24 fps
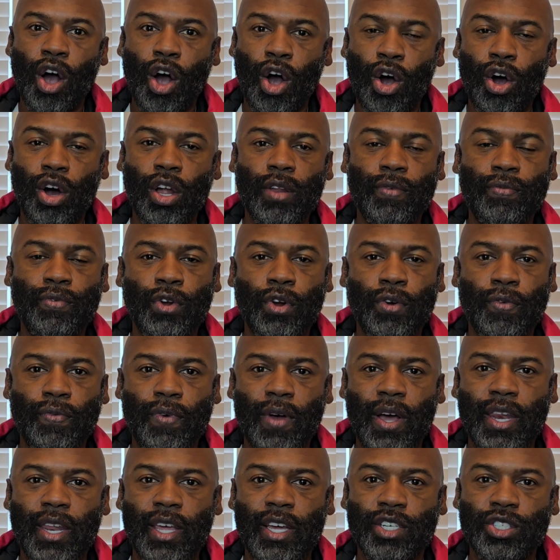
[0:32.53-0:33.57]
all of your
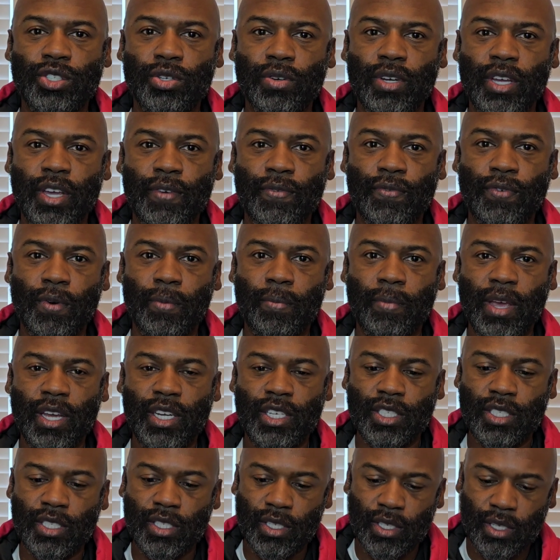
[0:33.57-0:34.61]
financial
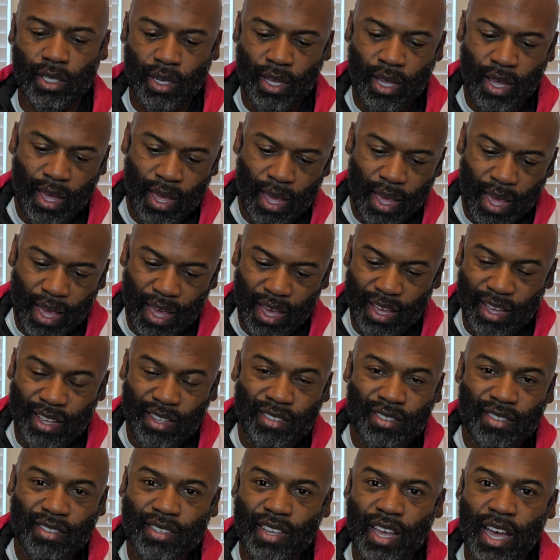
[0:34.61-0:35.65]
information
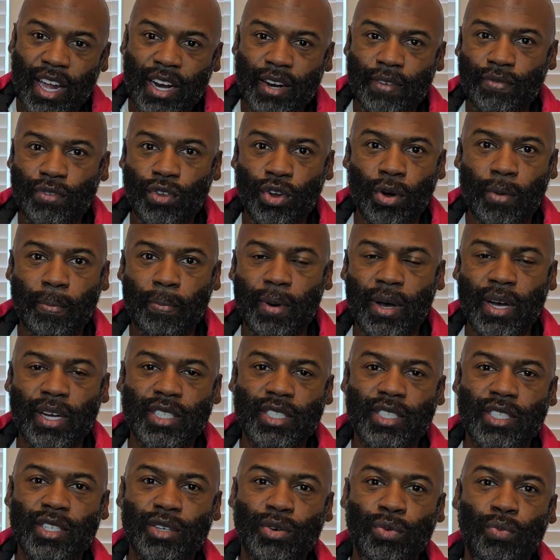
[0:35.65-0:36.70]
inside of your
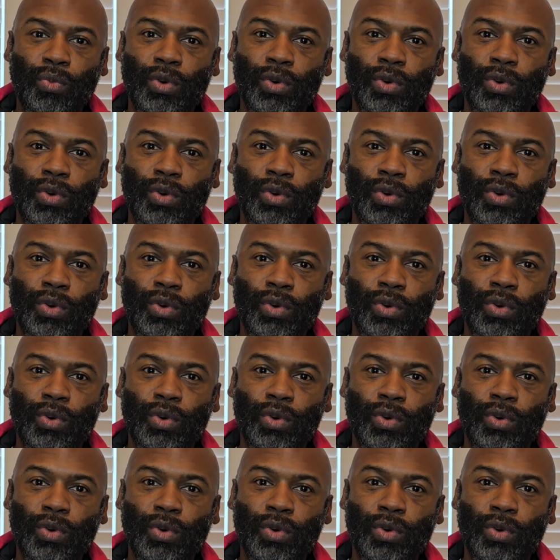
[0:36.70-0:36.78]
budget.